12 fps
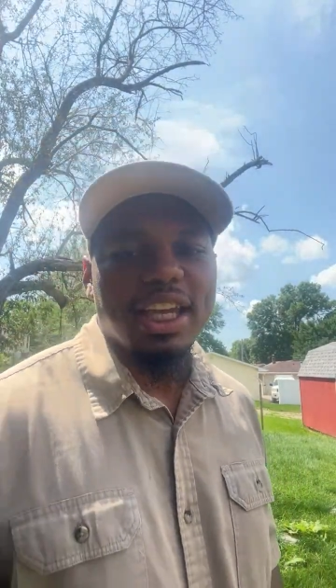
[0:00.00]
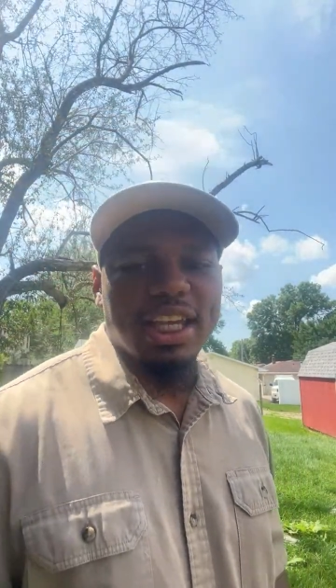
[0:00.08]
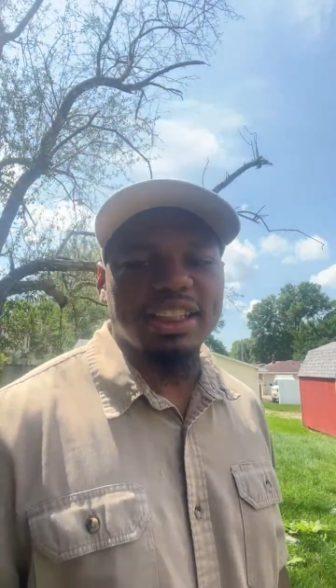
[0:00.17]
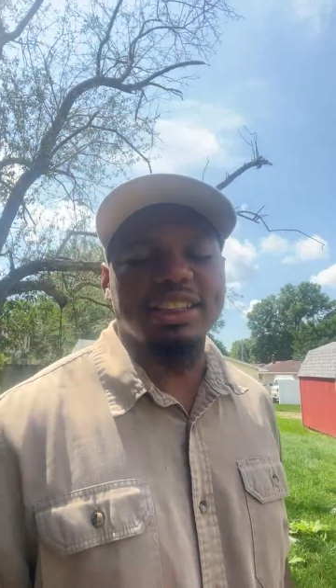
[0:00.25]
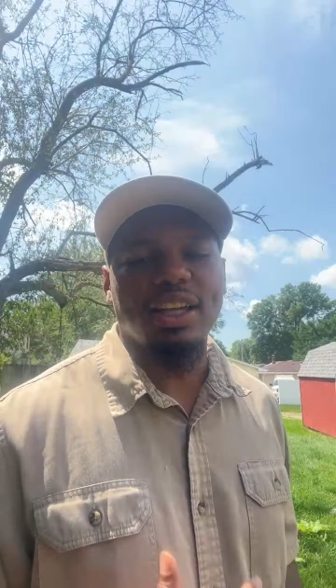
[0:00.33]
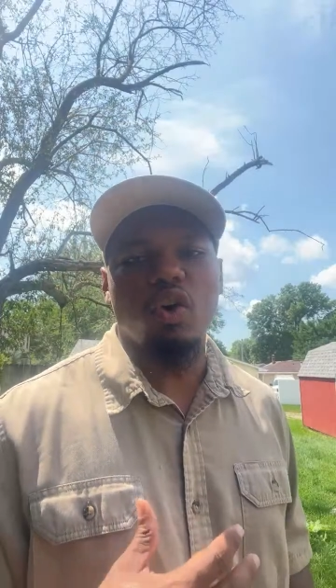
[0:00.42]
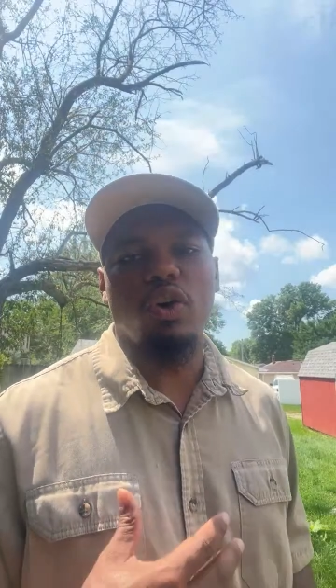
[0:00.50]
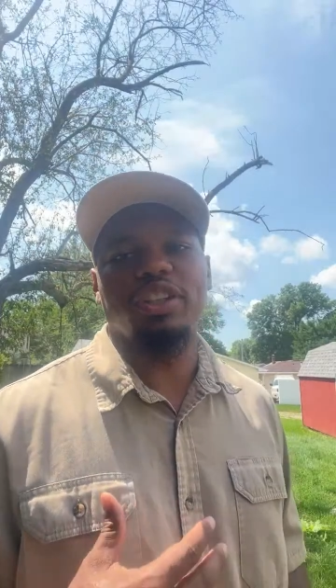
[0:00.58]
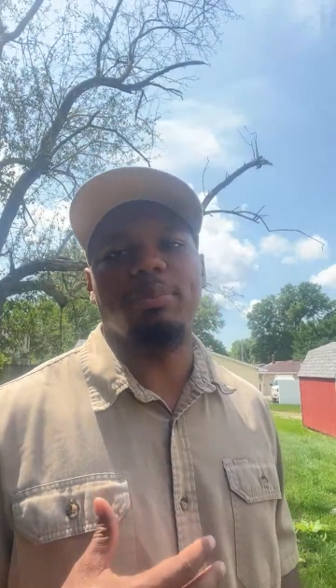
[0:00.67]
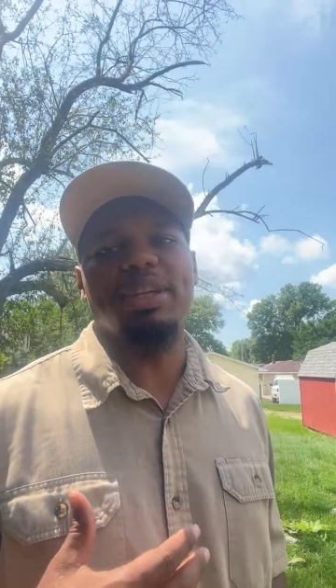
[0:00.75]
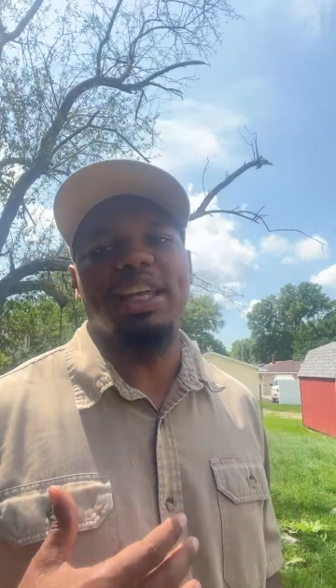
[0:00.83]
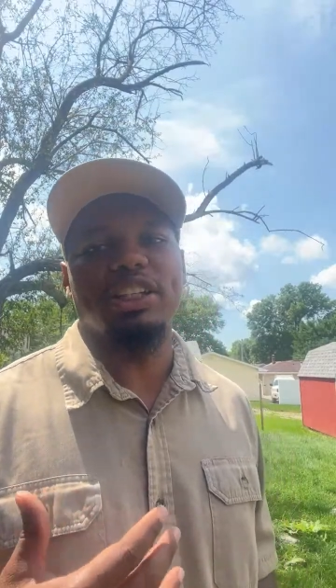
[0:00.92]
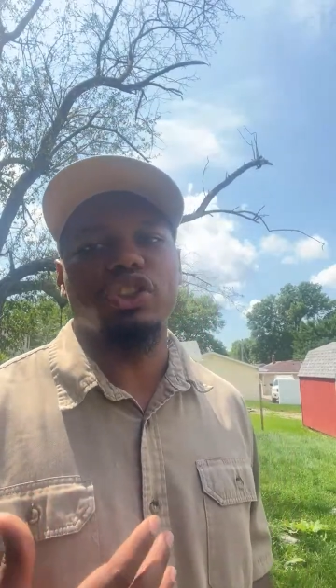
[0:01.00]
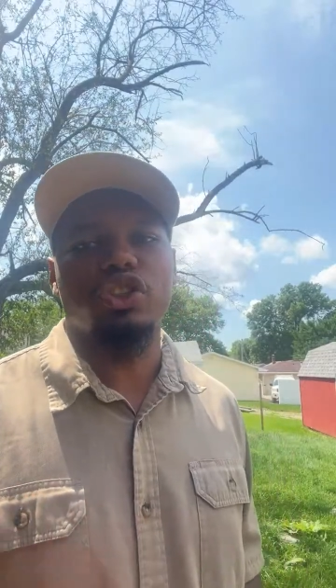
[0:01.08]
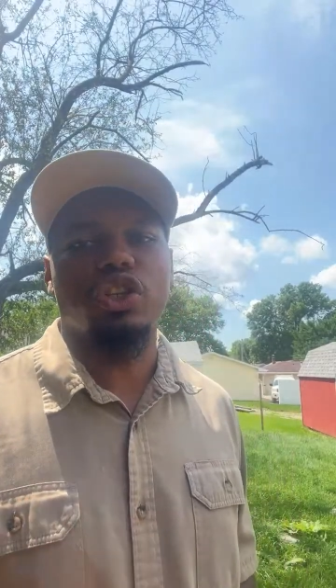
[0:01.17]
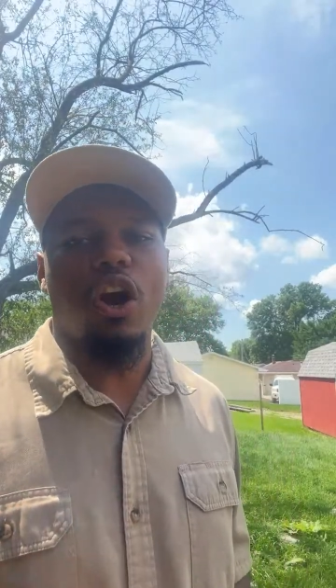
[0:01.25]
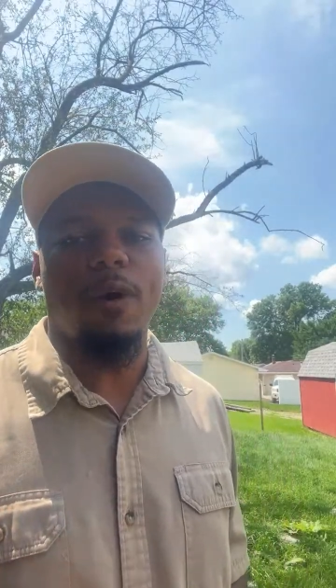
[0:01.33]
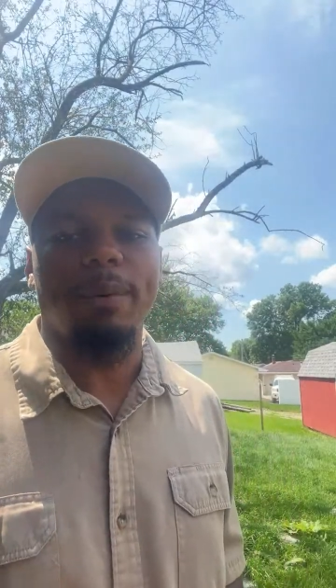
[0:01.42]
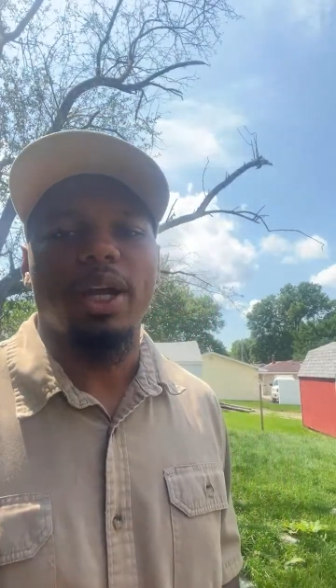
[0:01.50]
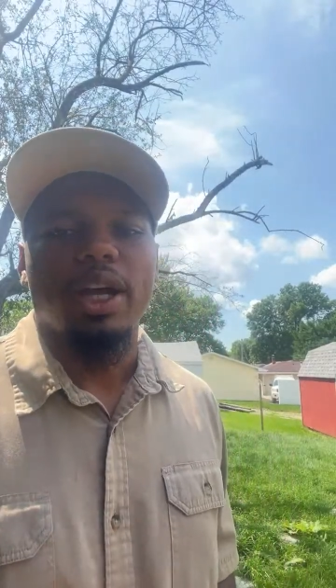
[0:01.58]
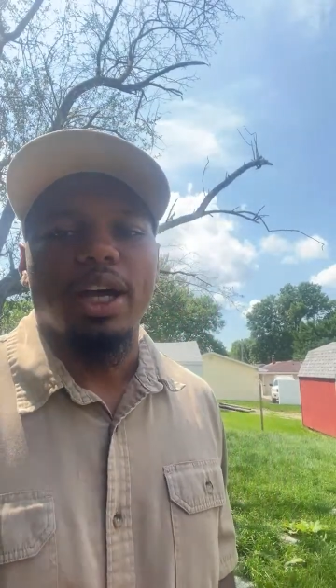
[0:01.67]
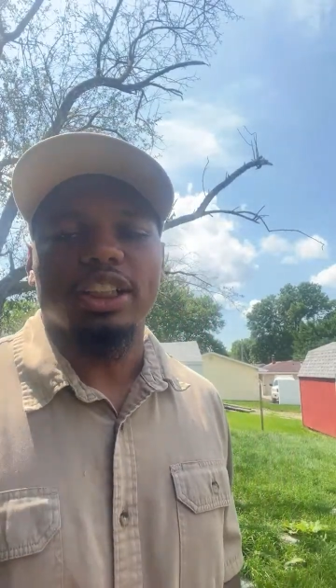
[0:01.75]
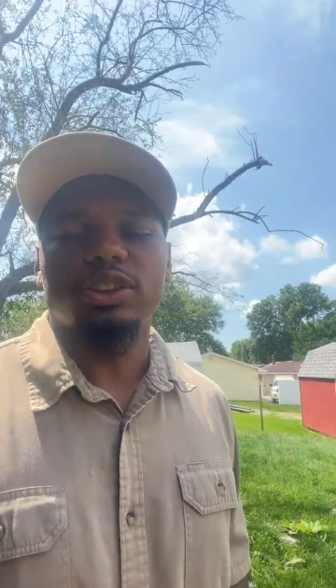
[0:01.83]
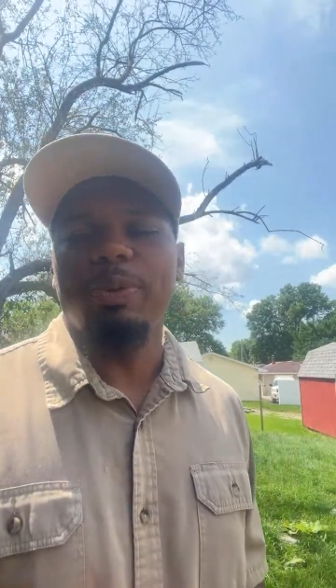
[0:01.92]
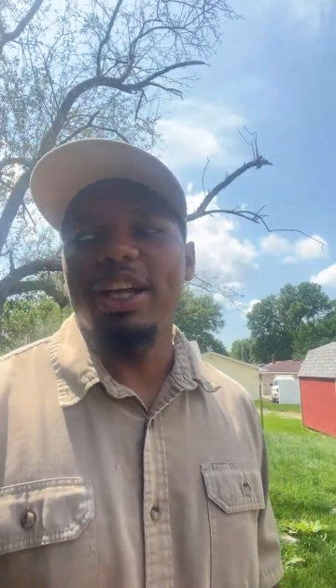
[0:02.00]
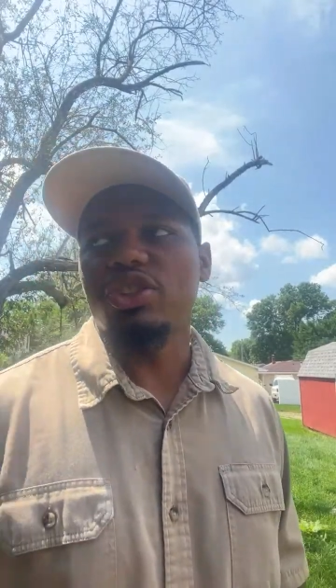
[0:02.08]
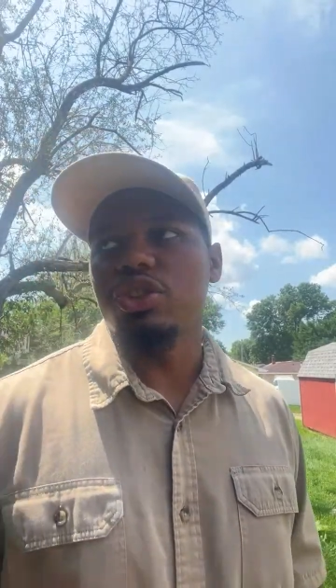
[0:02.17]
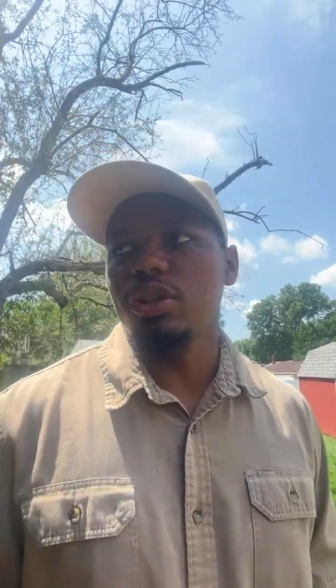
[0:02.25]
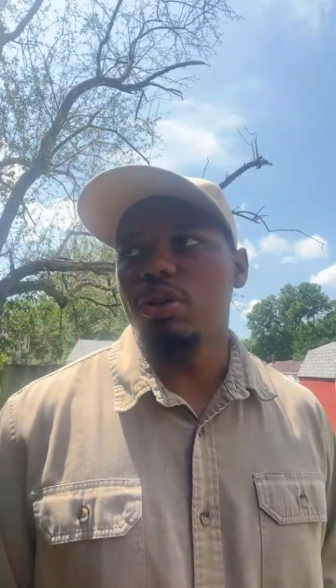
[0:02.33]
isn't going to be as sharp, especially